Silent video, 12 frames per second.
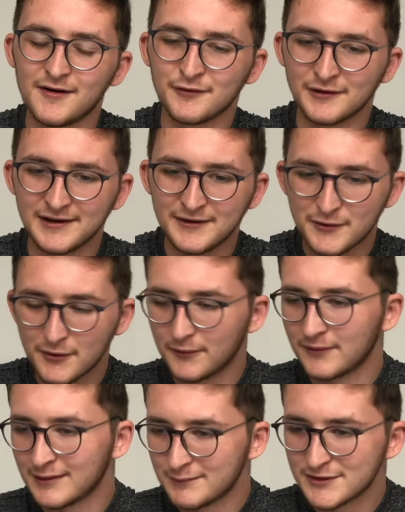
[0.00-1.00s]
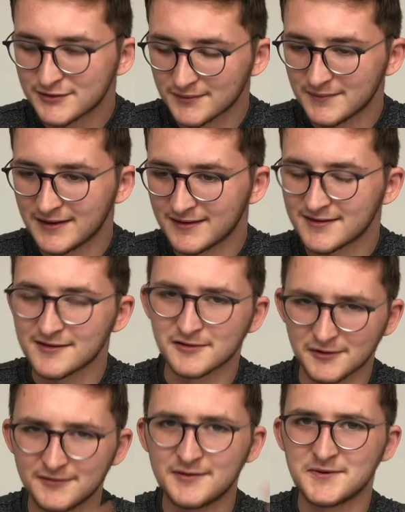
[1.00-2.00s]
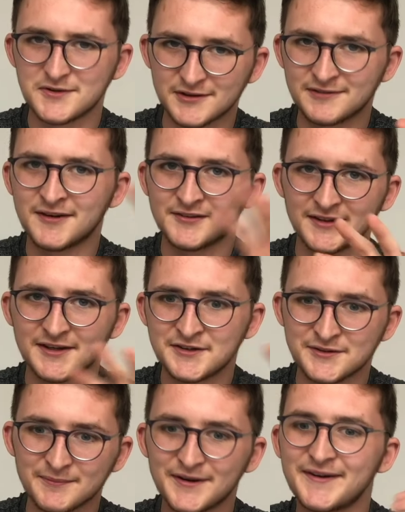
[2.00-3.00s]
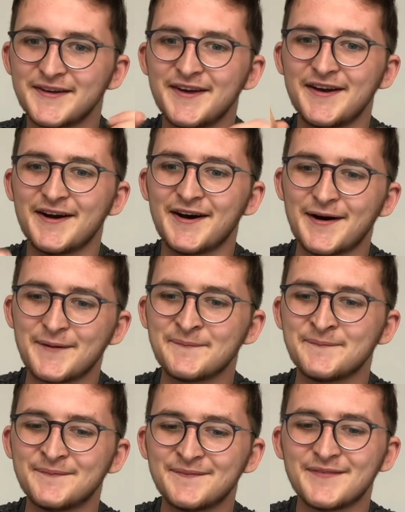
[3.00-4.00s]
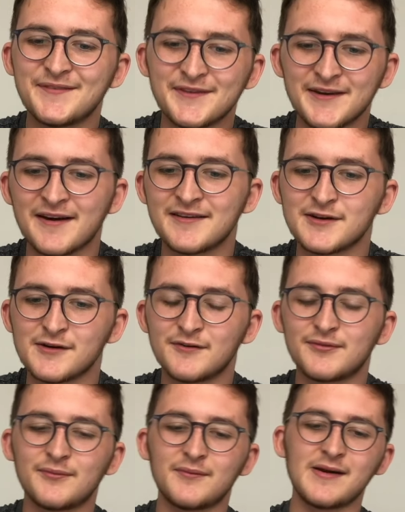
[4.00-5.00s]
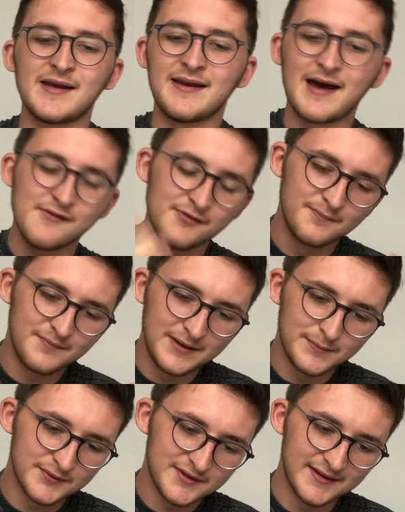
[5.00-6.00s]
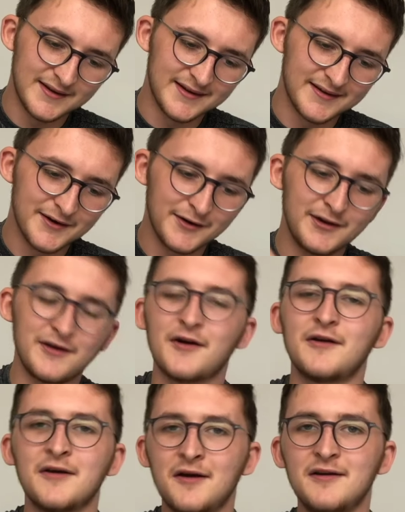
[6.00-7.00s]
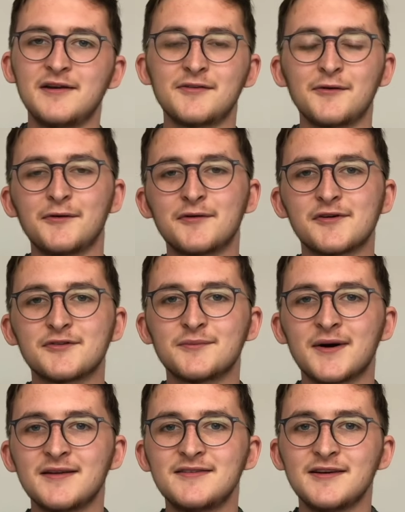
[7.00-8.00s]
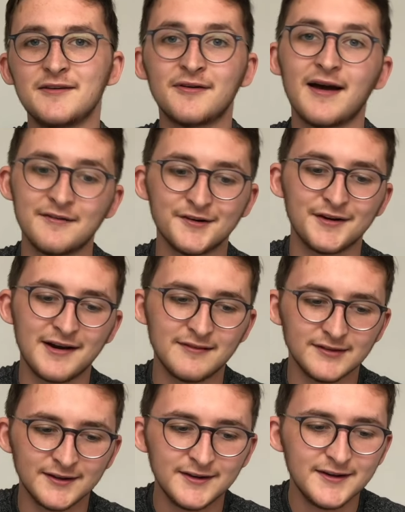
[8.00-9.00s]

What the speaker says: really cool image for me, because there's a lot of imagery in Revelation. But the idea of in heaven, people singing, holy, holy, holy is the Lord God Almighty forever and ever.